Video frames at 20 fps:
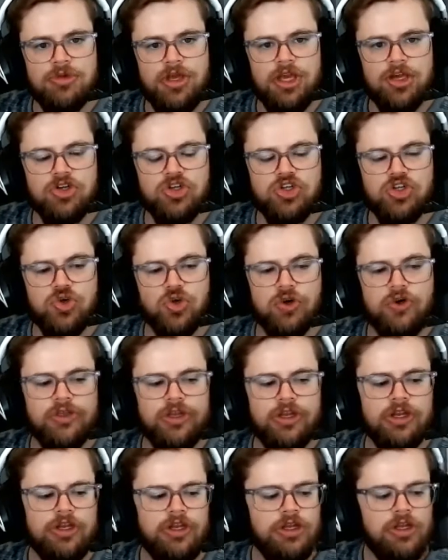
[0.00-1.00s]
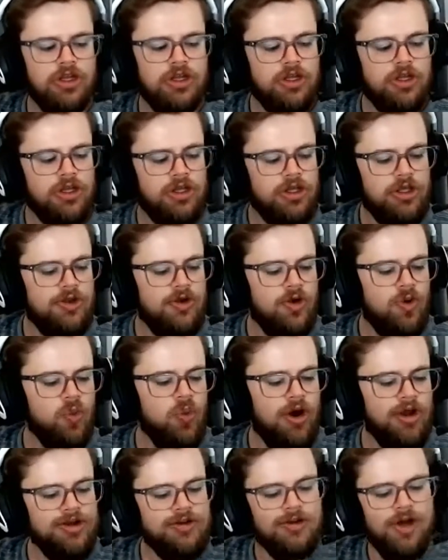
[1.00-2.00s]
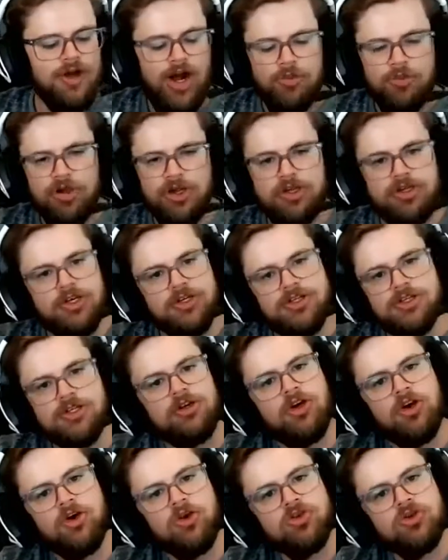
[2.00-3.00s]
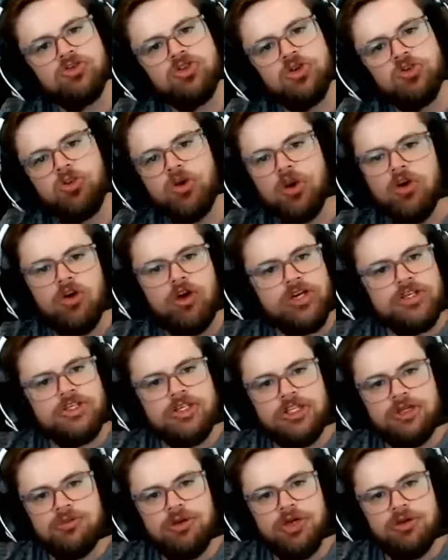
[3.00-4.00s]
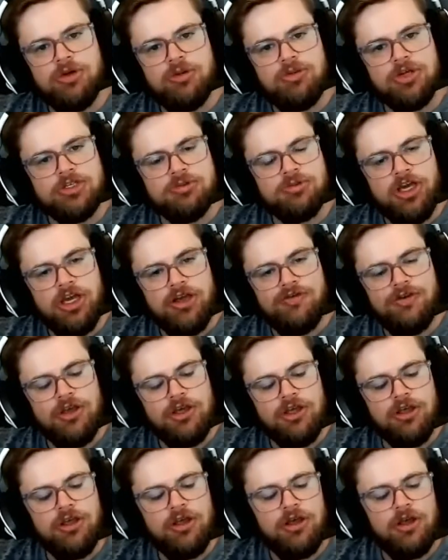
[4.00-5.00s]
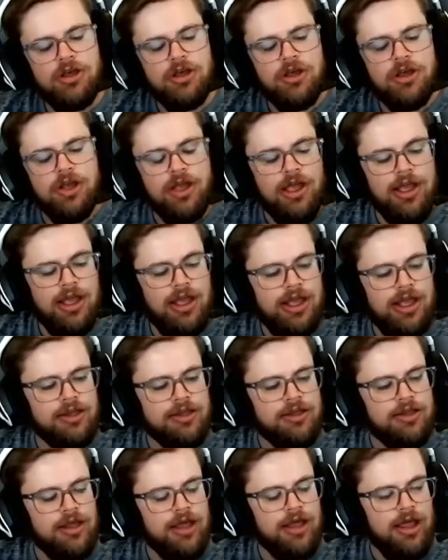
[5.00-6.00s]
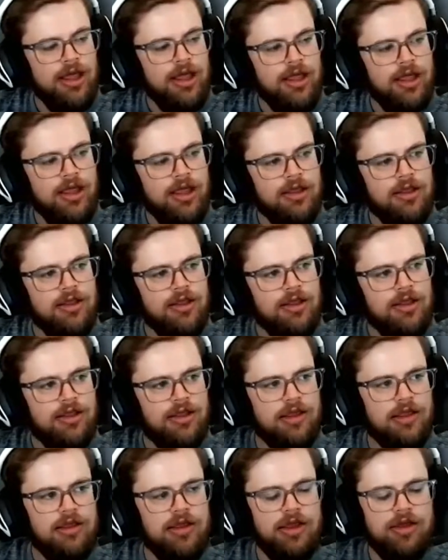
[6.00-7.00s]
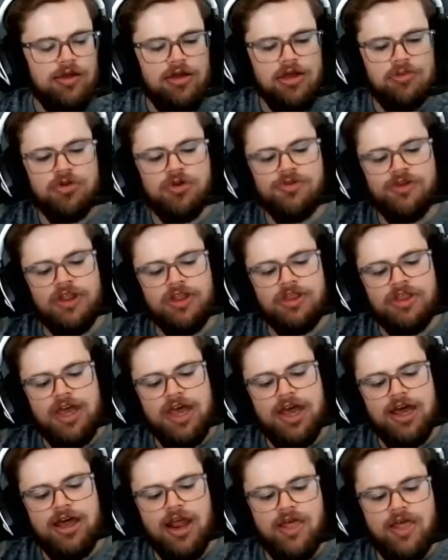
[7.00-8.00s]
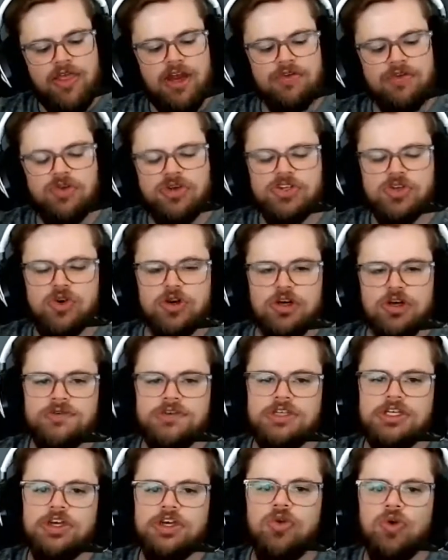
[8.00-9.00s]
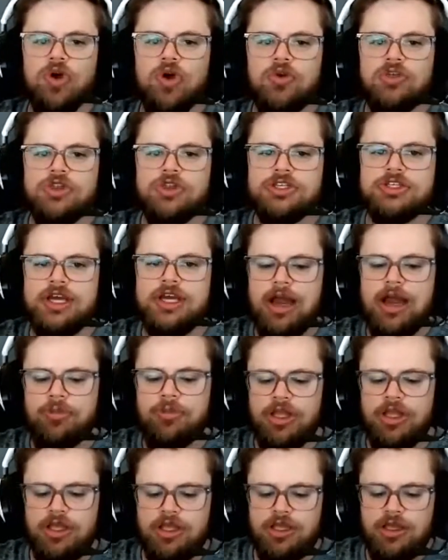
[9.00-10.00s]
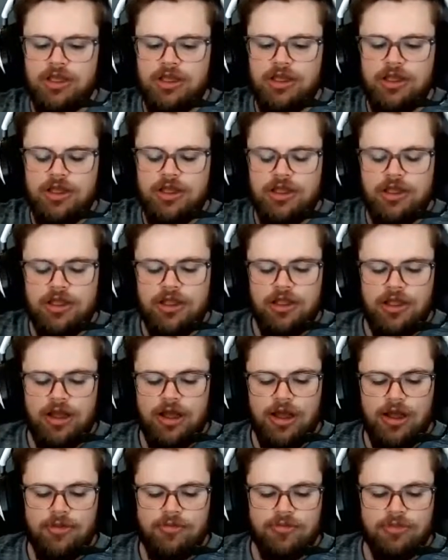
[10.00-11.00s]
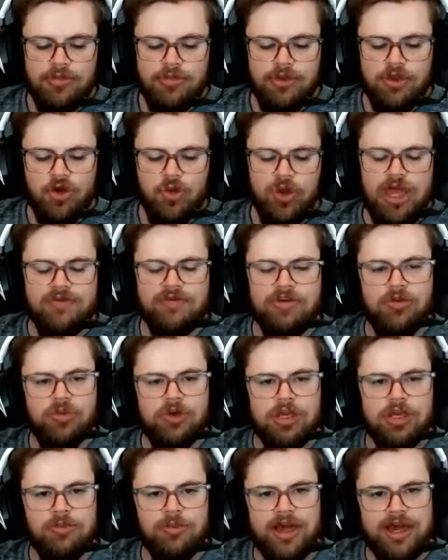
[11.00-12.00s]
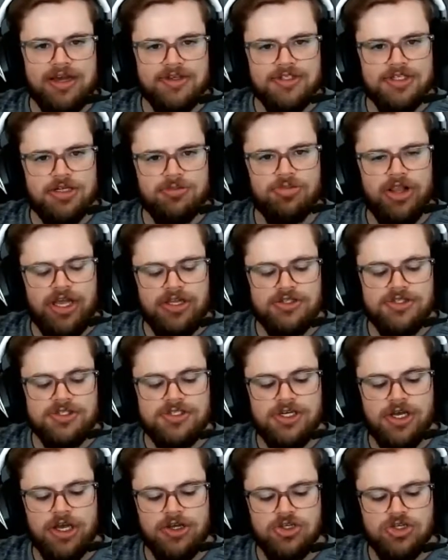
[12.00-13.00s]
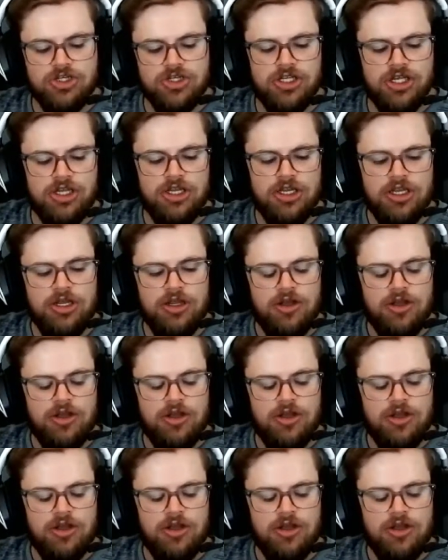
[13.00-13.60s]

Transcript: make sure that one topic doesn't go super crazy that may be misbehaving, and prevent that. And then if we sort of see growth that's happening, we capacity plan such that